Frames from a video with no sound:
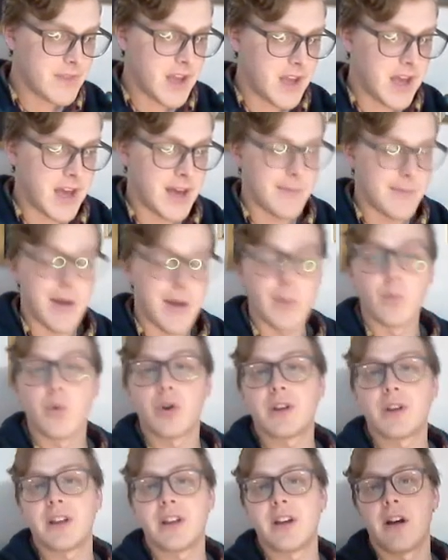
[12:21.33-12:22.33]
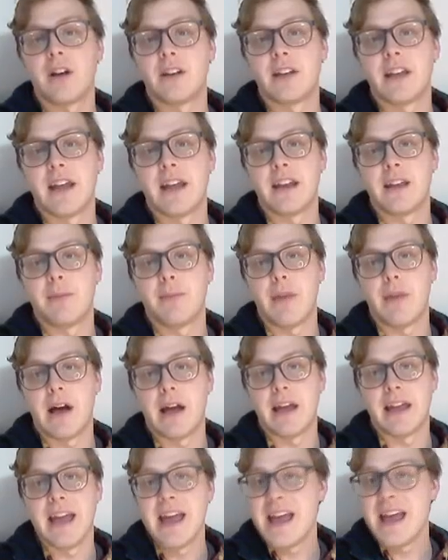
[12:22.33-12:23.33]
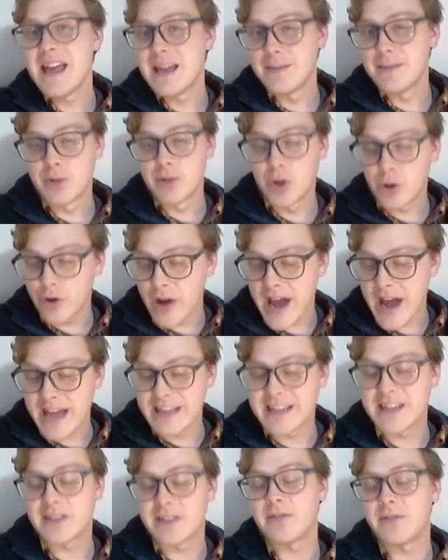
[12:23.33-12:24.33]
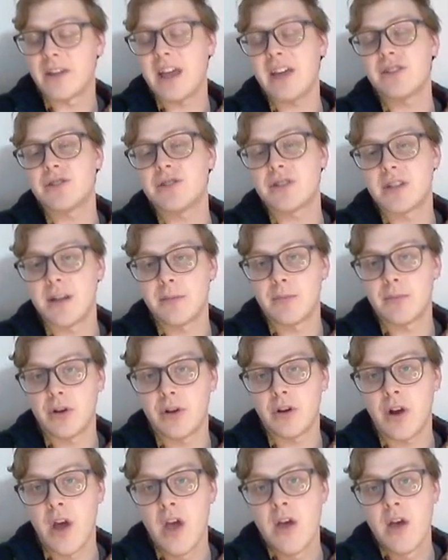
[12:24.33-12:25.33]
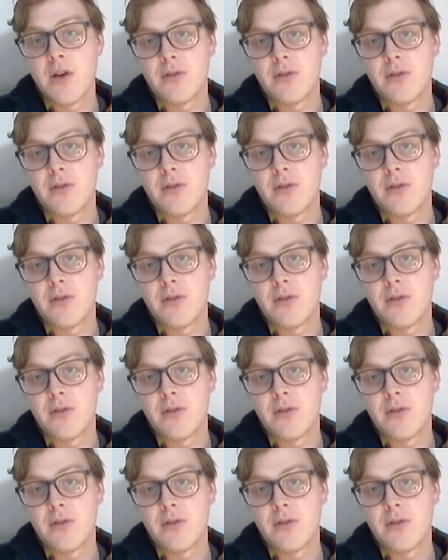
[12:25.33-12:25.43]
I'm working on getting my employer identification number